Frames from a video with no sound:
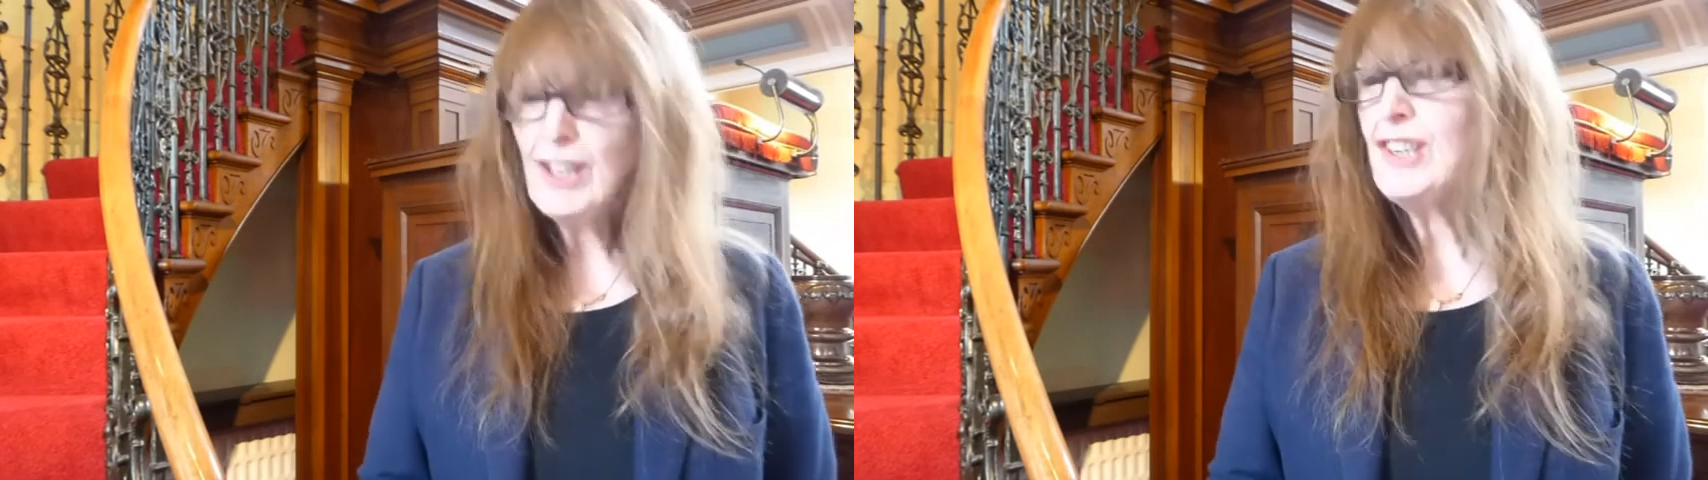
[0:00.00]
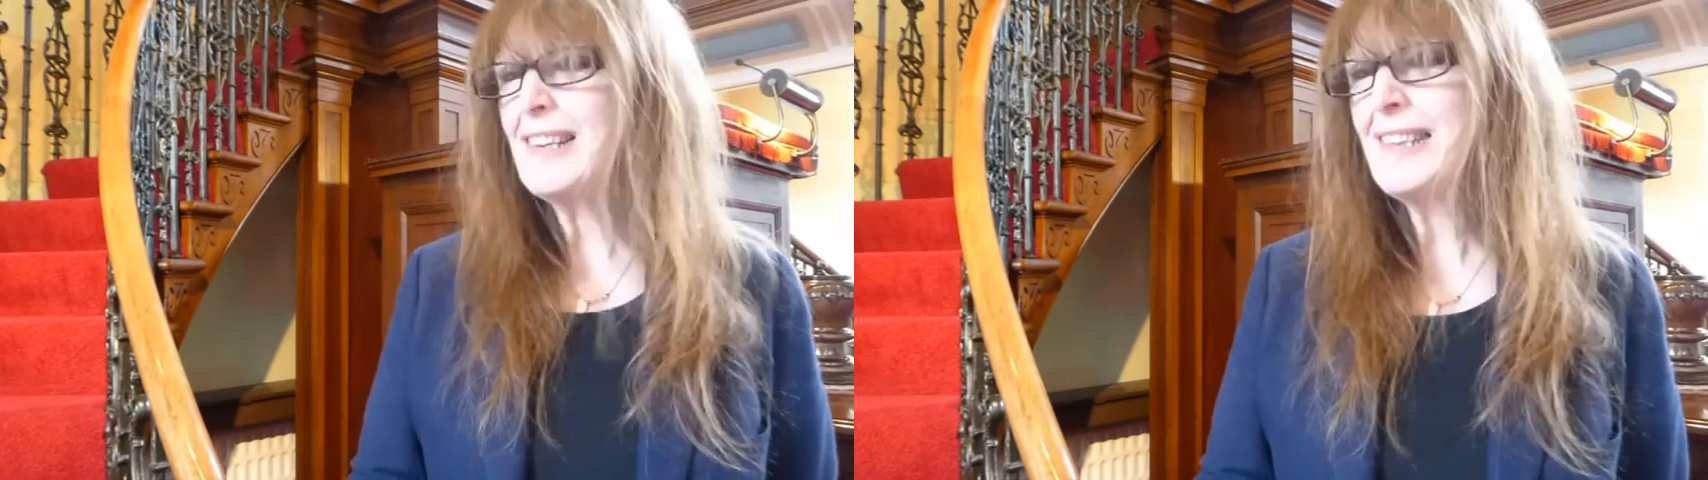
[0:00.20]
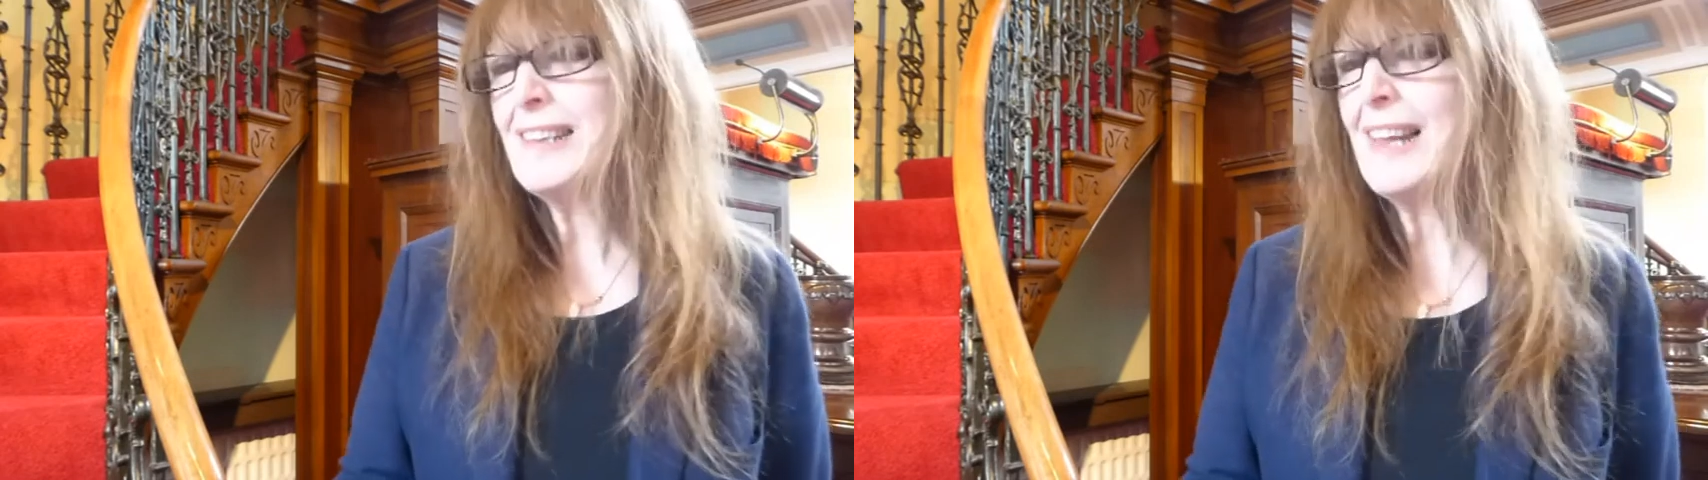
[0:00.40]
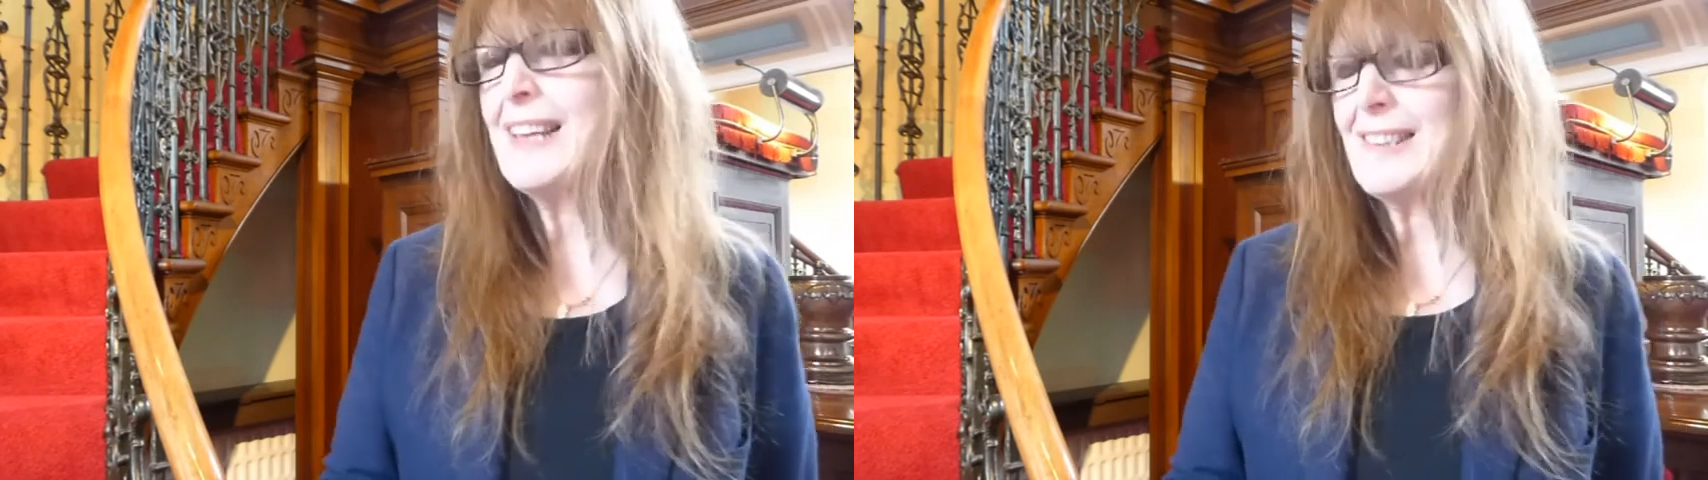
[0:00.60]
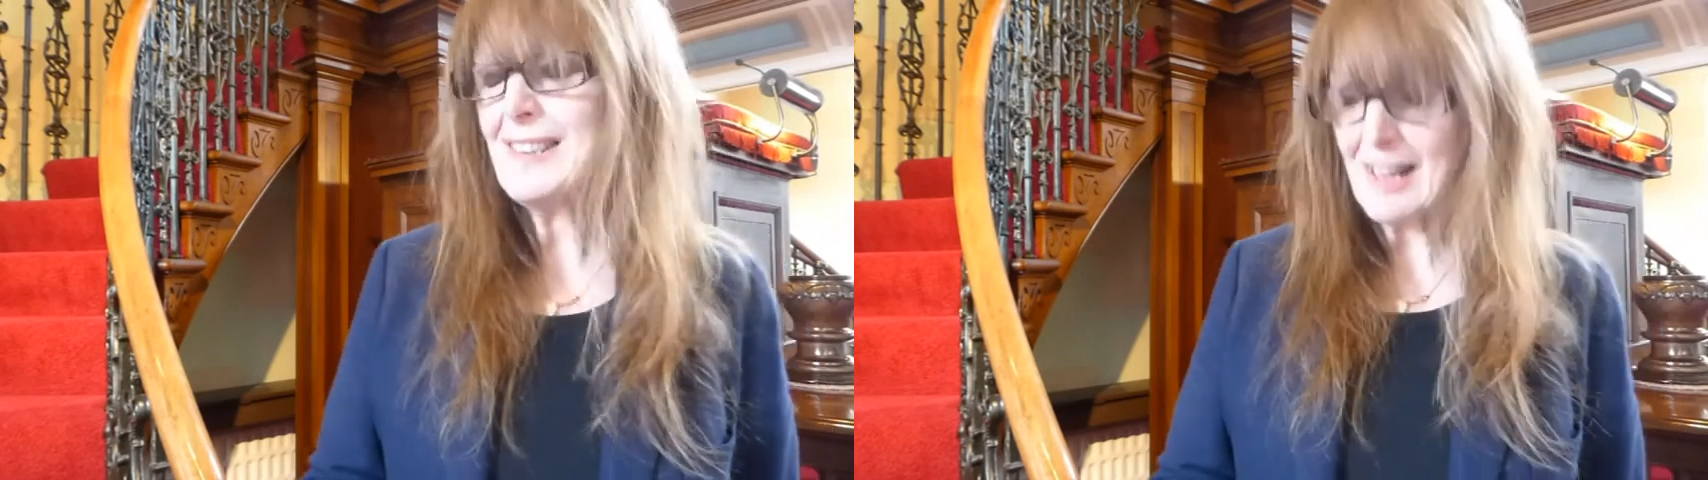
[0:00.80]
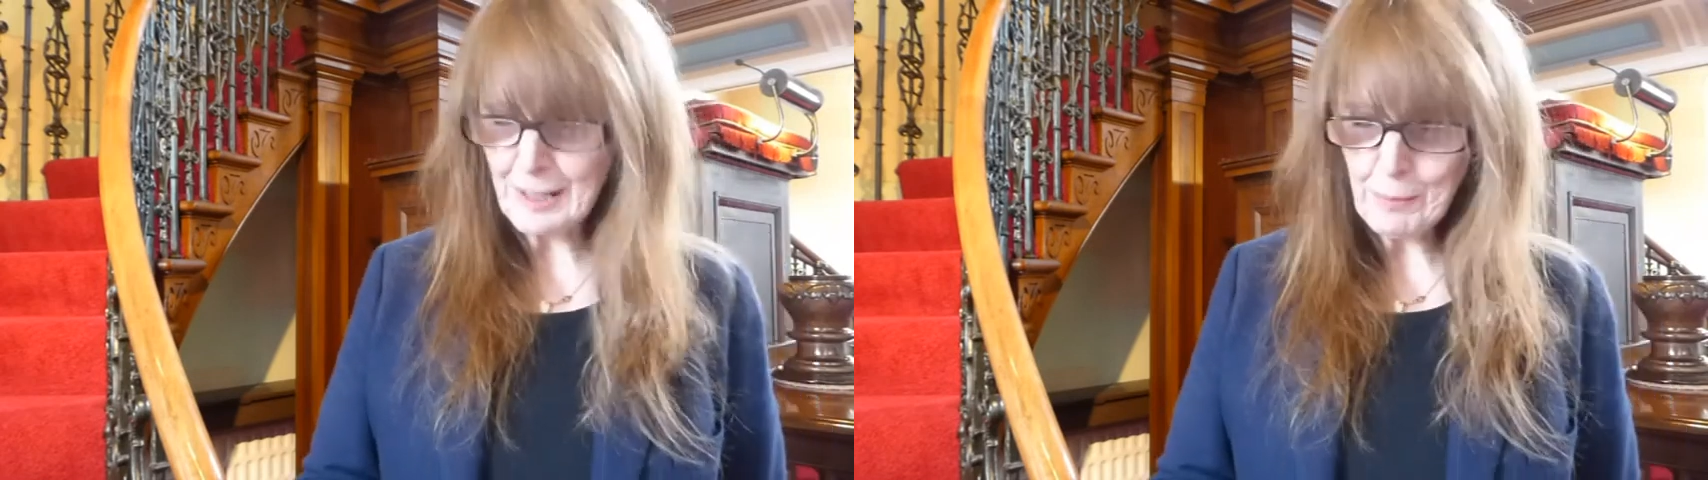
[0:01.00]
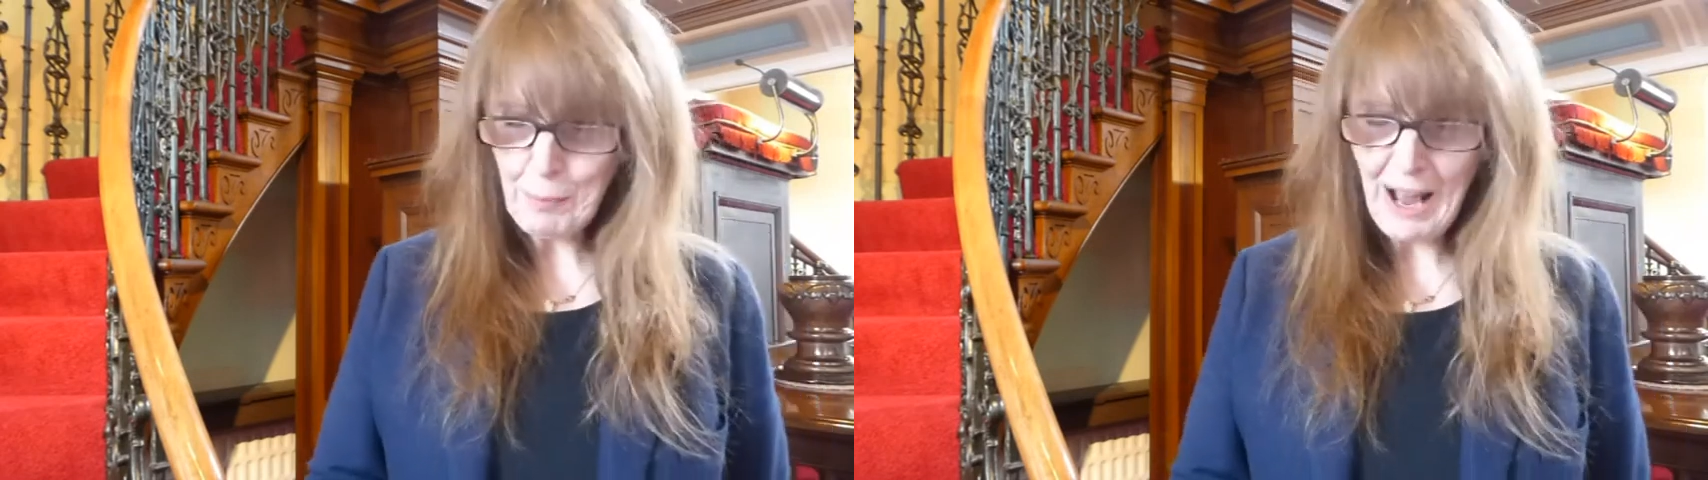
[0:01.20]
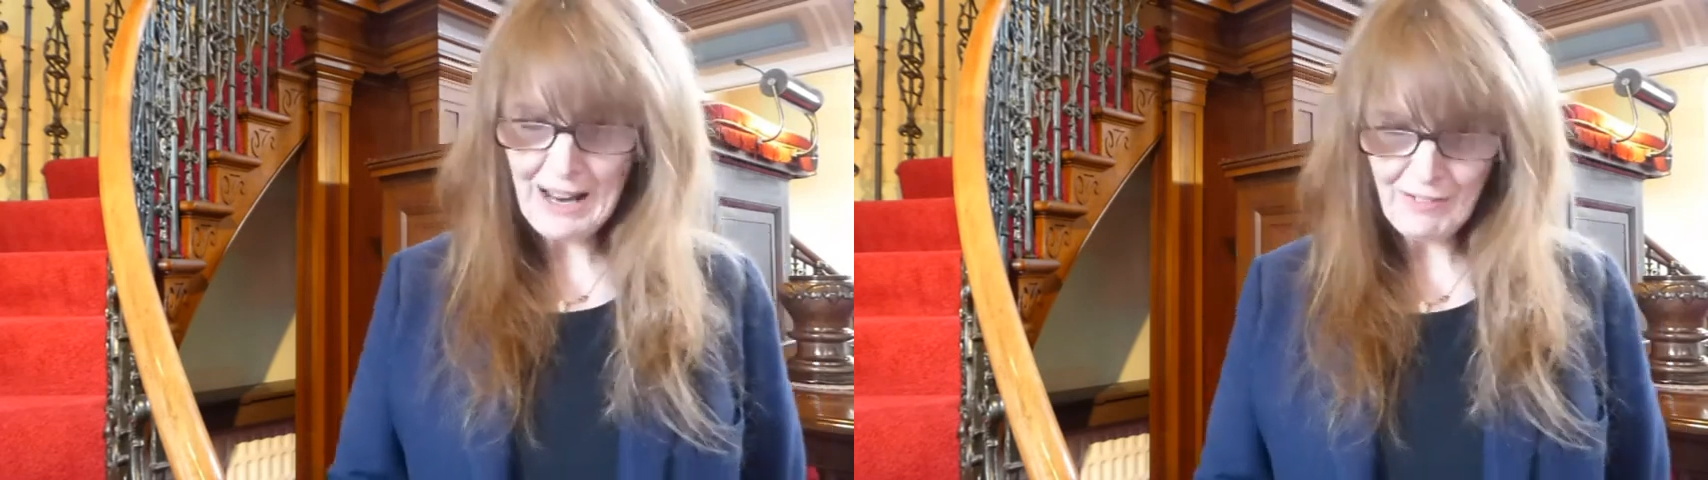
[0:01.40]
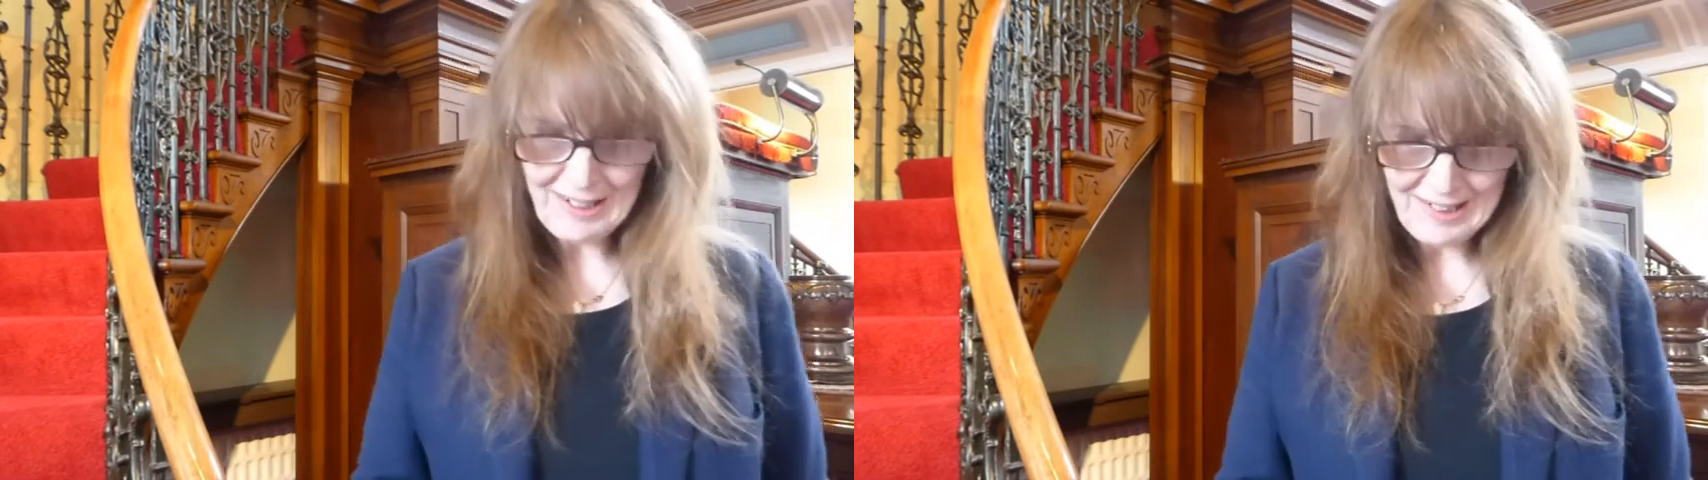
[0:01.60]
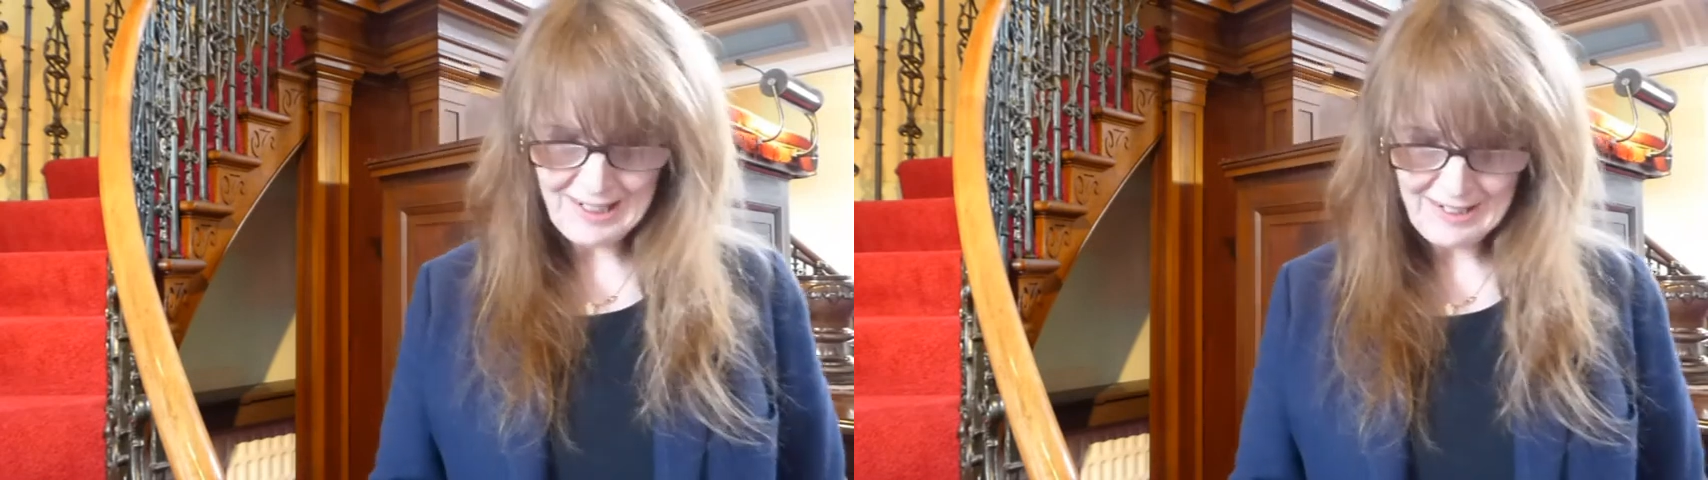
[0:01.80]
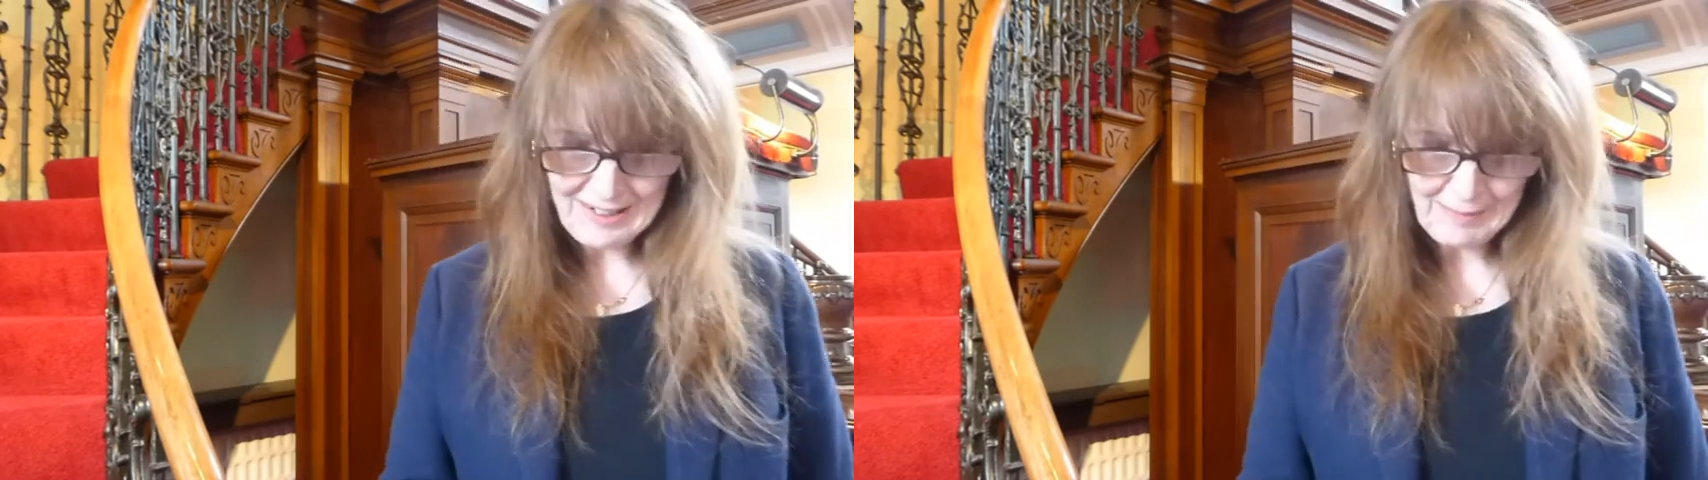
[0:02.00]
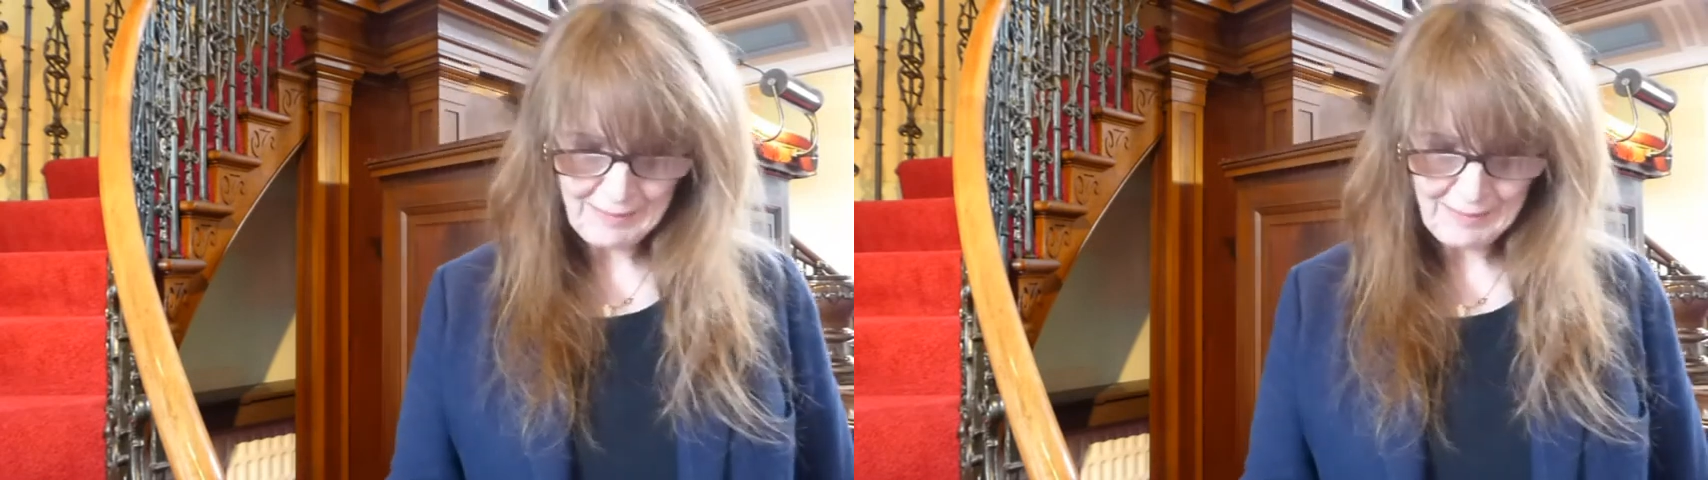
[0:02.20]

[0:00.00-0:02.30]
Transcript: just like a certain pirate did,